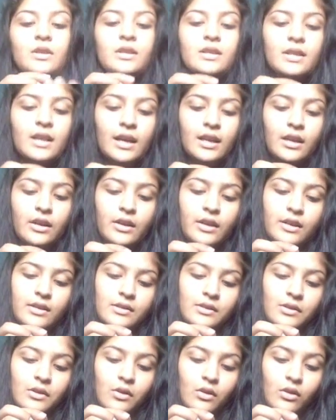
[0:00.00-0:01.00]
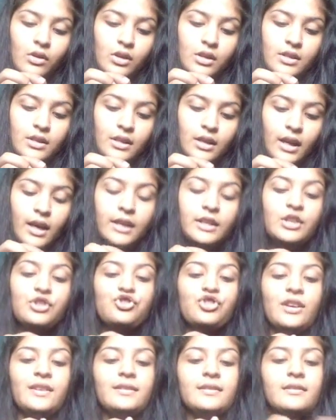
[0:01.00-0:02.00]
this color is called Honey
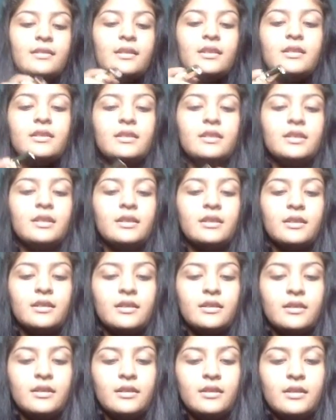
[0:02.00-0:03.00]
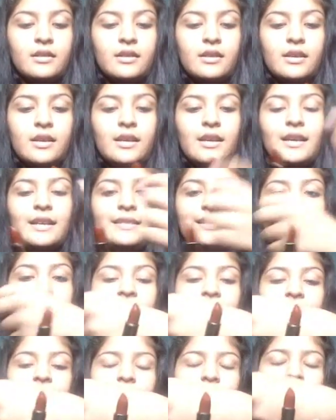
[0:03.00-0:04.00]
Chestnut. It's
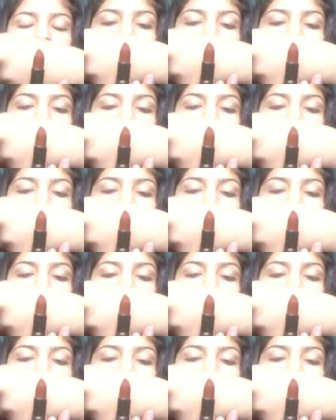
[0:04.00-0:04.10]
like